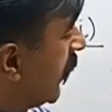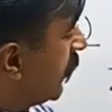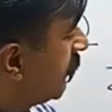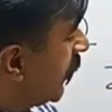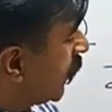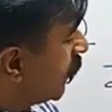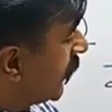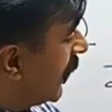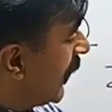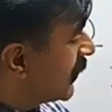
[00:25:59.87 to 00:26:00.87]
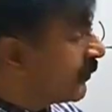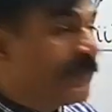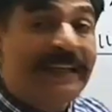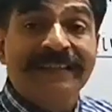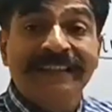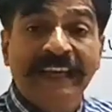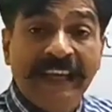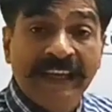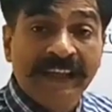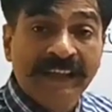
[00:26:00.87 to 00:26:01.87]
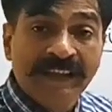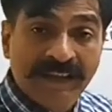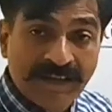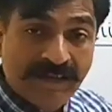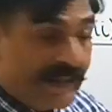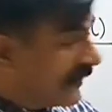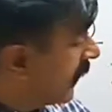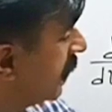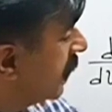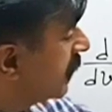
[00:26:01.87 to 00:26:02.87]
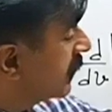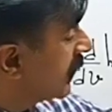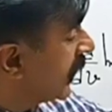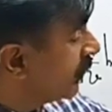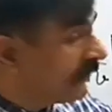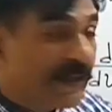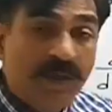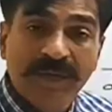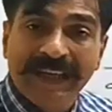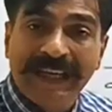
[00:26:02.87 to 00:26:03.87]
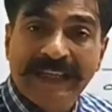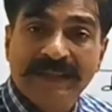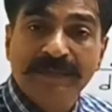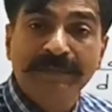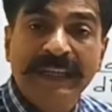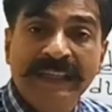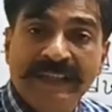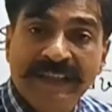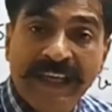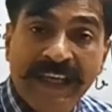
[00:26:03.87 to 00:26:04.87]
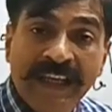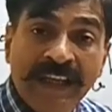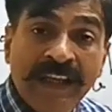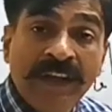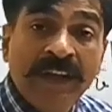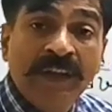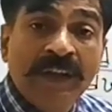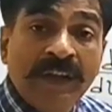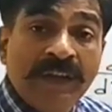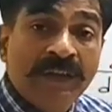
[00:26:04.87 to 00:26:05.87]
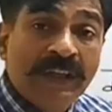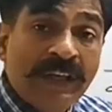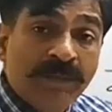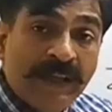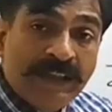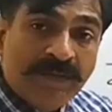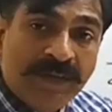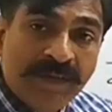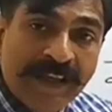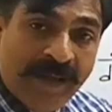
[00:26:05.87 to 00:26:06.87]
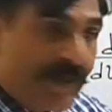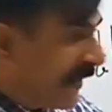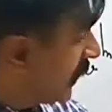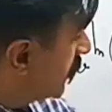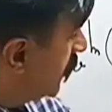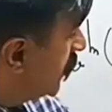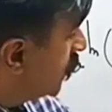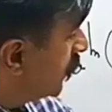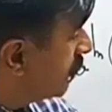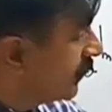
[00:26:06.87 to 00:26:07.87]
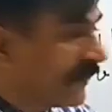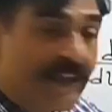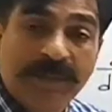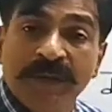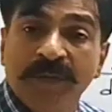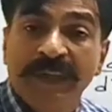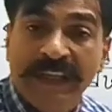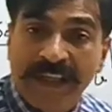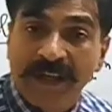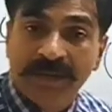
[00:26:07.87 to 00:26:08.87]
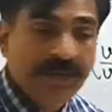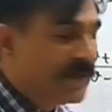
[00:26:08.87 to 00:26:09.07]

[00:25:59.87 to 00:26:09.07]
like 1 over s plus k, right? it is like 1 over s minus k. In place of the variable s, you have the variable v now.